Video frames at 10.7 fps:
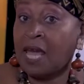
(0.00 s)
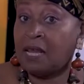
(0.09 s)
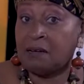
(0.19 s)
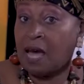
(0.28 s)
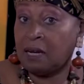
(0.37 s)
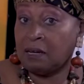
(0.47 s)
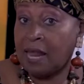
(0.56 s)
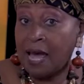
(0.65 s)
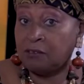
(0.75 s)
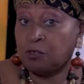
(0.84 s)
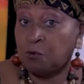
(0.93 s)
and not
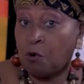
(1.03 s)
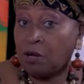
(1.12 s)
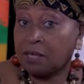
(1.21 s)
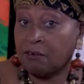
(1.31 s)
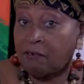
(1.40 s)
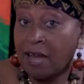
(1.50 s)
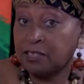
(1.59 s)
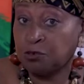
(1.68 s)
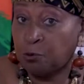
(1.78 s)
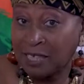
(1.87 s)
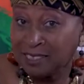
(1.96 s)
allowed to walk in
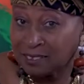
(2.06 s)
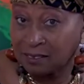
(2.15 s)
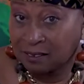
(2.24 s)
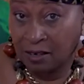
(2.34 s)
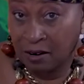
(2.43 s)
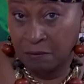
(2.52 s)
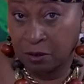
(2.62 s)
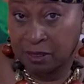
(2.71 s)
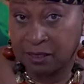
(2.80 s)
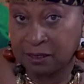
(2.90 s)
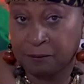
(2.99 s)
graduation
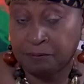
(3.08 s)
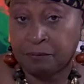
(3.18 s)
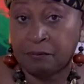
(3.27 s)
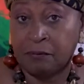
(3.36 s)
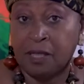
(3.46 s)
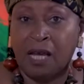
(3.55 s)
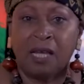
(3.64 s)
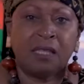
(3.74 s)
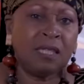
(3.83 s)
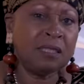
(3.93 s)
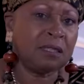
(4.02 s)
ceremonies.
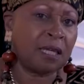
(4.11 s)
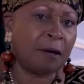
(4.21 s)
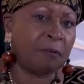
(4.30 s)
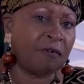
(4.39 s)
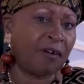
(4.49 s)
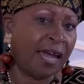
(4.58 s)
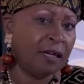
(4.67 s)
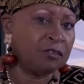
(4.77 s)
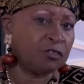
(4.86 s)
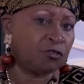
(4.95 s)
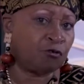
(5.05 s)
This type of hair
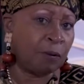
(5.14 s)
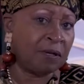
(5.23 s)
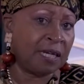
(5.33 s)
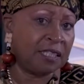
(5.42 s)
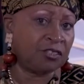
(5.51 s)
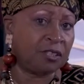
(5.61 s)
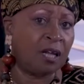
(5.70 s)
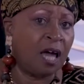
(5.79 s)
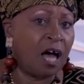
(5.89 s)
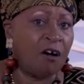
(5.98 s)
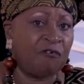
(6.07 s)
discrimination
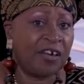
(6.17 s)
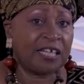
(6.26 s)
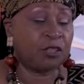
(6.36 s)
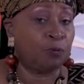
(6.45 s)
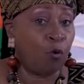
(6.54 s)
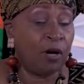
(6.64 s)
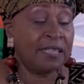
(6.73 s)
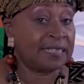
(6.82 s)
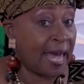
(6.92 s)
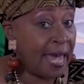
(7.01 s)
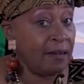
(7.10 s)
affects
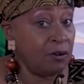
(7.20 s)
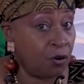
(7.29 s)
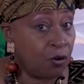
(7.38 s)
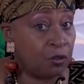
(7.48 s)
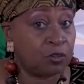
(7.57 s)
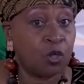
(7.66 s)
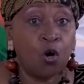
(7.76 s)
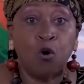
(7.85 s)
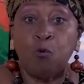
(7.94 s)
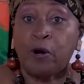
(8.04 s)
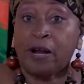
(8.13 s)
boys and girls
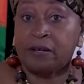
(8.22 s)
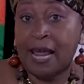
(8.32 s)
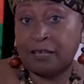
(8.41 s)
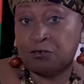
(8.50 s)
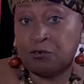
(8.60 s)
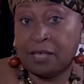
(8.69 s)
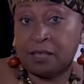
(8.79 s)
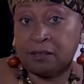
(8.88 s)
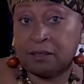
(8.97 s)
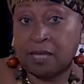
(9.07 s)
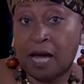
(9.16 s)
who wear natural
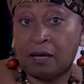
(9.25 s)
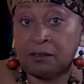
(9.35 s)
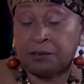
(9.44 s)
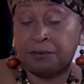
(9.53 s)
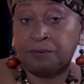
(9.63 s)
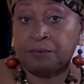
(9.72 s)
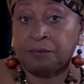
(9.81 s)
hairstyles.